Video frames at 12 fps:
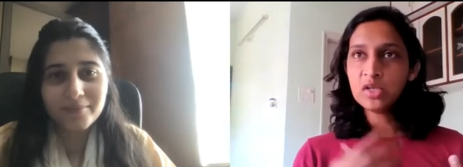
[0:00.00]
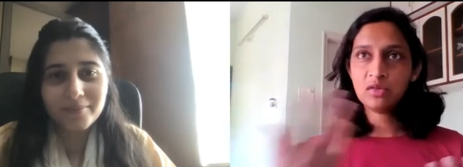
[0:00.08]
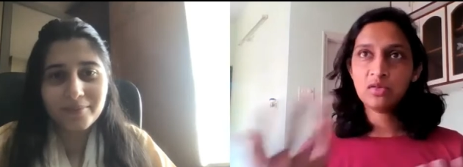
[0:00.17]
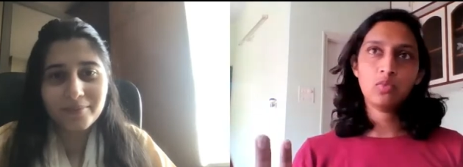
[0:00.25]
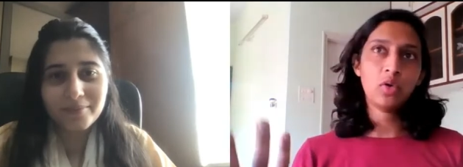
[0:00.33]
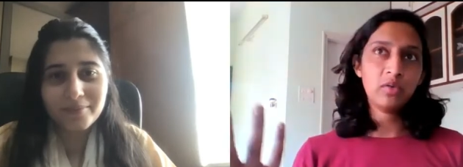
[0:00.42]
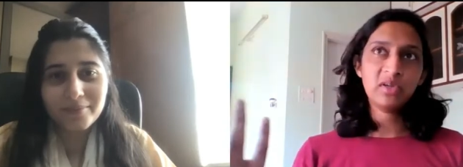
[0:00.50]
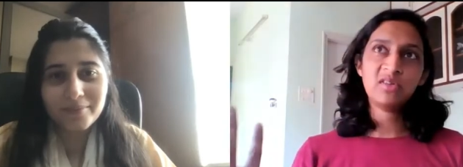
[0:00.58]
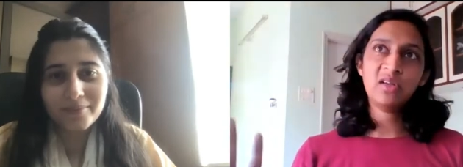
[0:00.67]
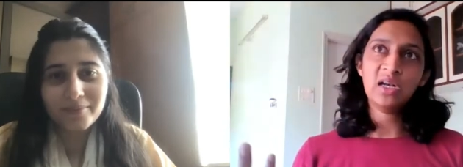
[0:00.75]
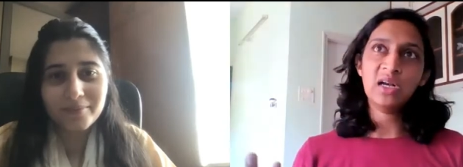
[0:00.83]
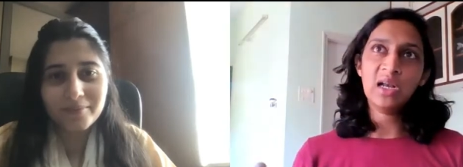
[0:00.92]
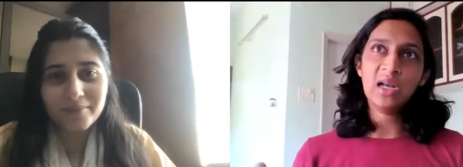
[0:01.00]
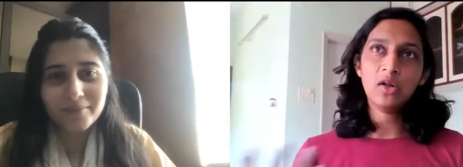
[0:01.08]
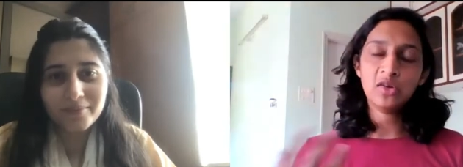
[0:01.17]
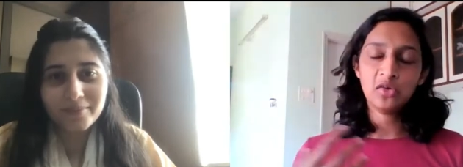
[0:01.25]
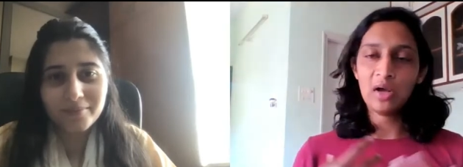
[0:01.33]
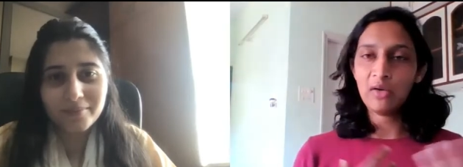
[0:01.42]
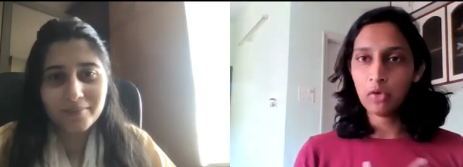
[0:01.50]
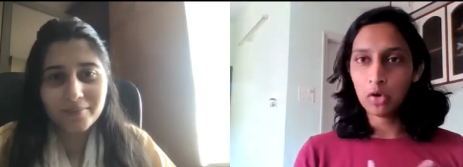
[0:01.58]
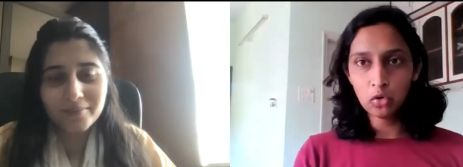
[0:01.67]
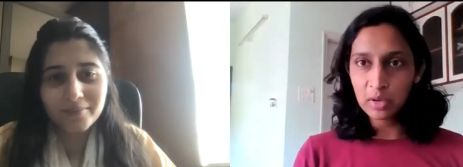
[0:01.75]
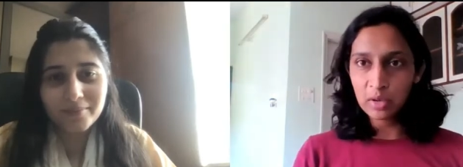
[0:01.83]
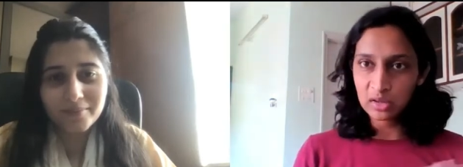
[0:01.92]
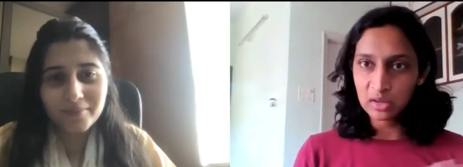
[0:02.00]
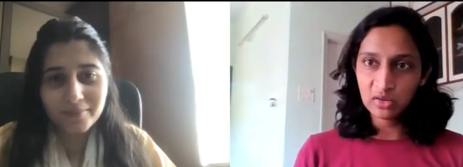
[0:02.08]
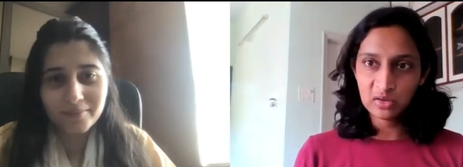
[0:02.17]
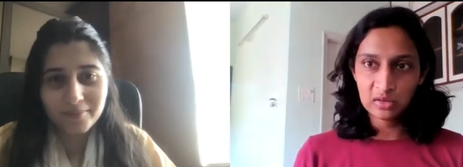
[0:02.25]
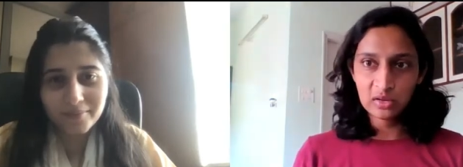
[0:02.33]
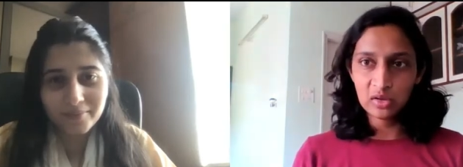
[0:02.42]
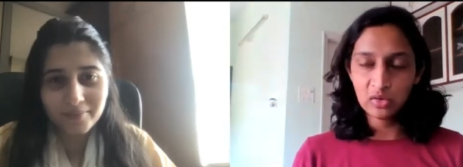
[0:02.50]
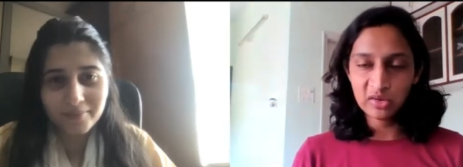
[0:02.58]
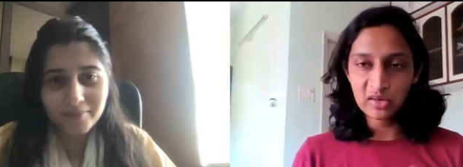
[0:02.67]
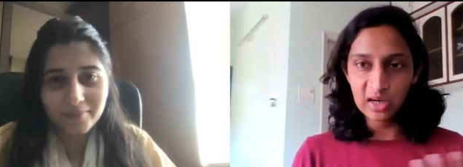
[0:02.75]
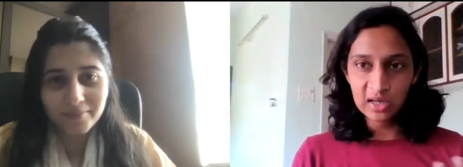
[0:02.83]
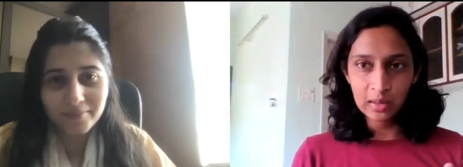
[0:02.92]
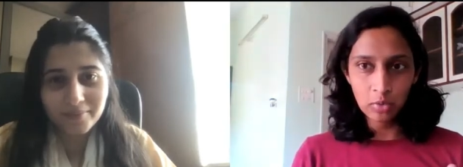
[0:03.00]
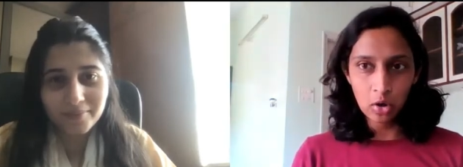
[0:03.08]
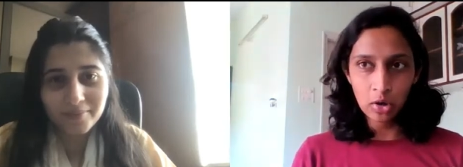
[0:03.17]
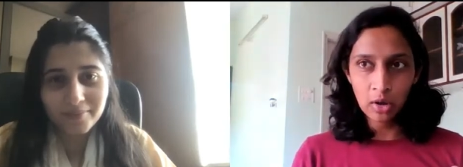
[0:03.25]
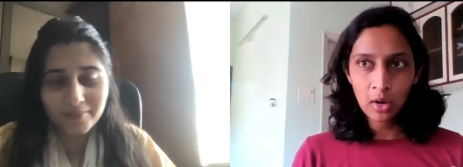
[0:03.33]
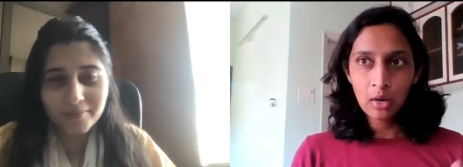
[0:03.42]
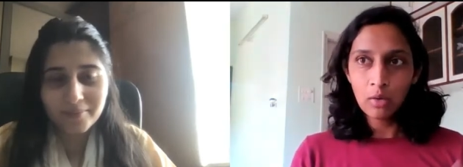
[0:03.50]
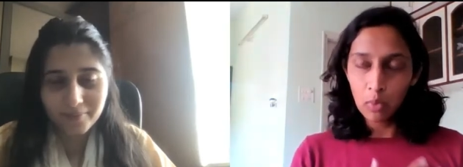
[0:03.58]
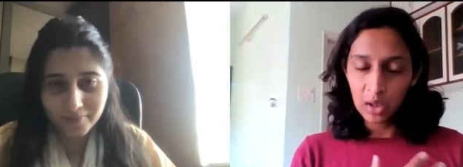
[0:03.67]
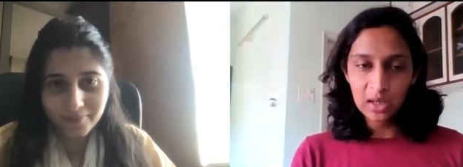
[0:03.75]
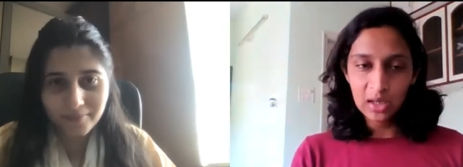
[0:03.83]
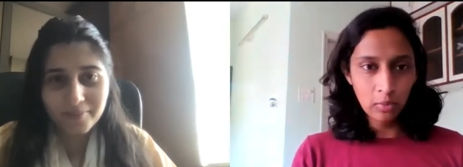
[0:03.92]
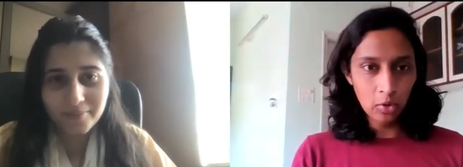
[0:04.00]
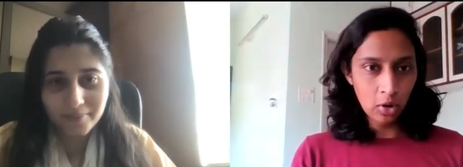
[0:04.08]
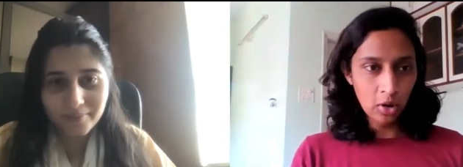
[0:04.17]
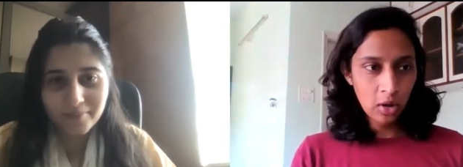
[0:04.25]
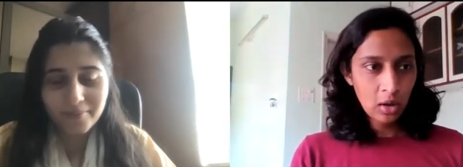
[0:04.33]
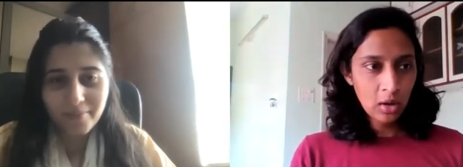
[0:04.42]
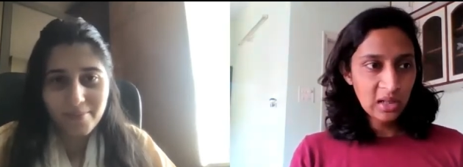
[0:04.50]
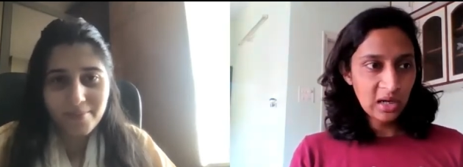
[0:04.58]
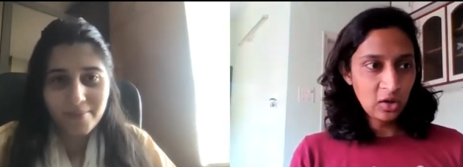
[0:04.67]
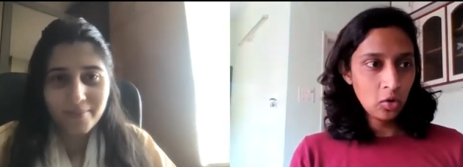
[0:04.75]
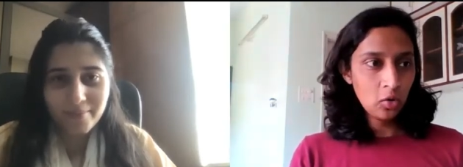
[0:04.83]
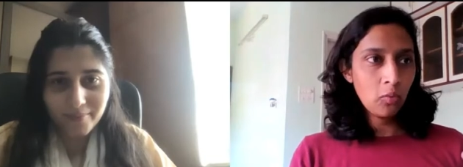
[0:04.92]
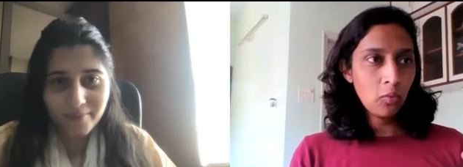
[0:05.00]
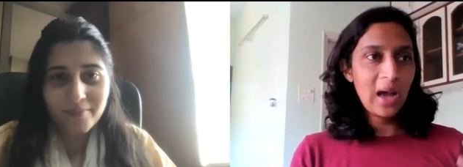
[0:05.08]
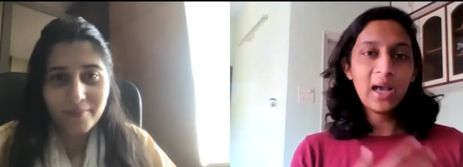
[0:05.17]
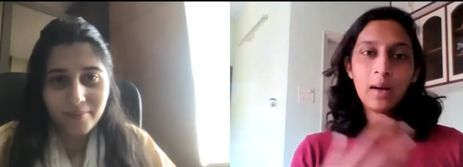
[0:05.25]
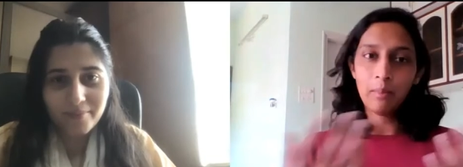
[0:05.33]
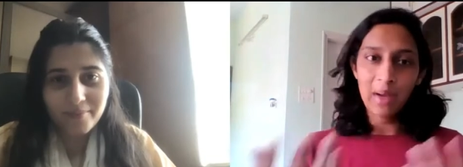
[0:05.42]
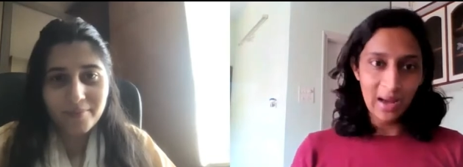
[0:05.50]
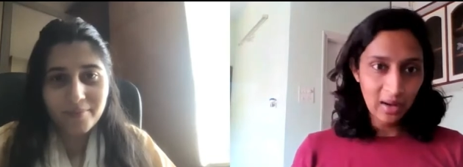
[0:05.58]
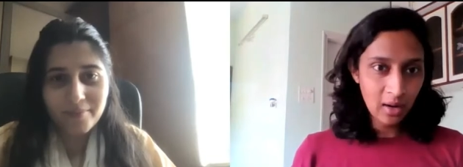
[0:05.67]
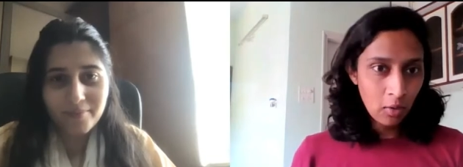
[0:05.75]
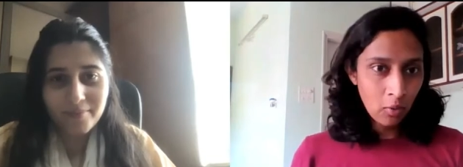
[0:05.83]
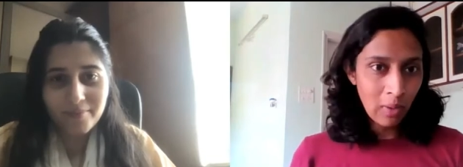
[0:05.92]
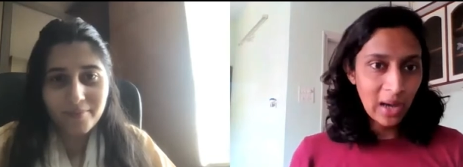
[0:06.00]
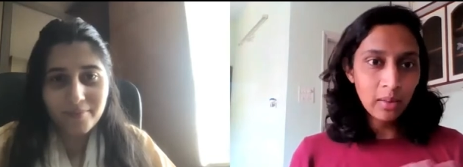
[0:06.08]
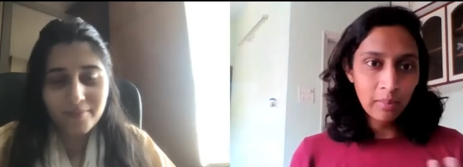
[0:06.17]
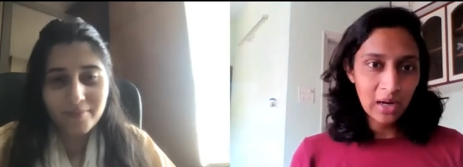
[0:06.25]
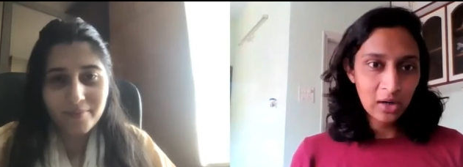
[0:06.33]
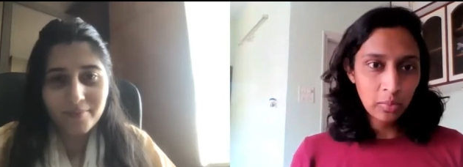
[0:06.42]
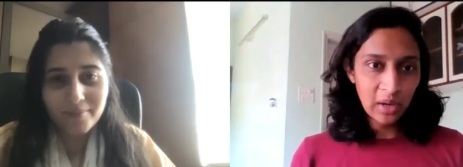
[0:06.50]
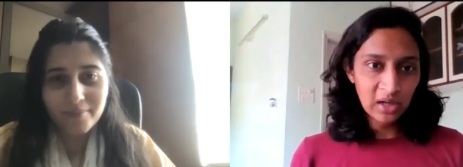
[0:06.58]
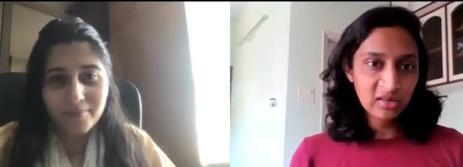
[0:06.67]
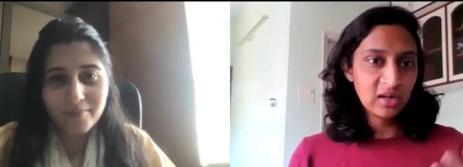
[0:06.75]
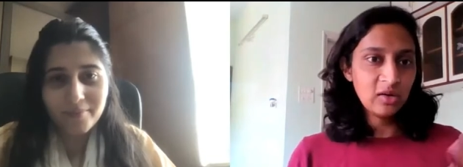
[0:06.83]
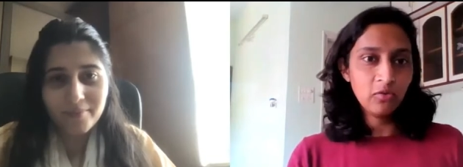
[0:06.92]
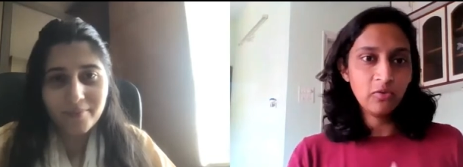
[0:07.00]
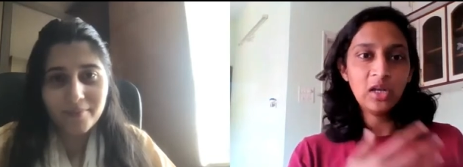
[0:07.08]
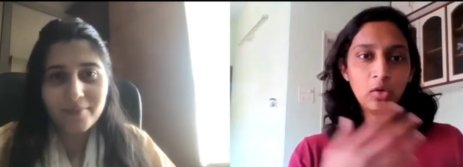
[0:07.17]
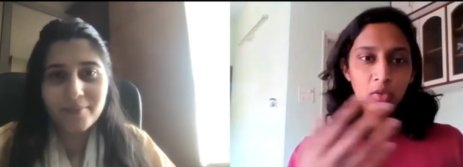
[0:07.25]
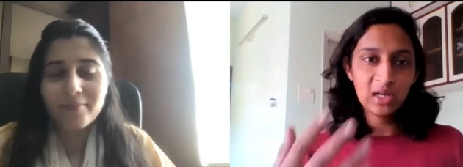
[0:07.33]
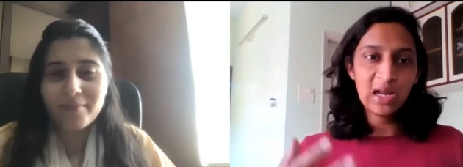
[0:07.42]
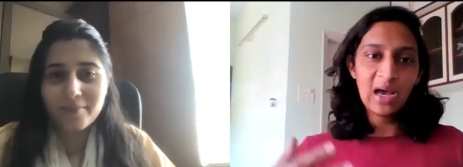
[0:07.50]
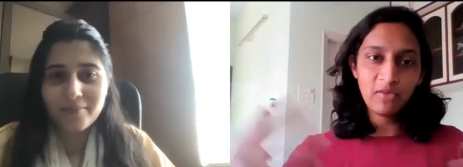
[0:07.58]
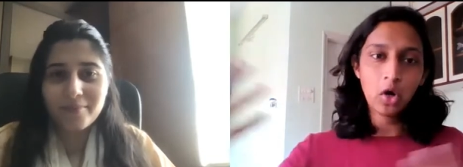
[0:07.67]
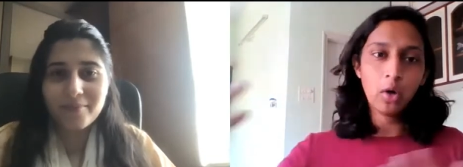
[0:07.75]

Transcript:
Speaker 1: which is what we see in india also i've got two brothers who are studying abroad working abroad that you know why come back why come back to pakistan when you can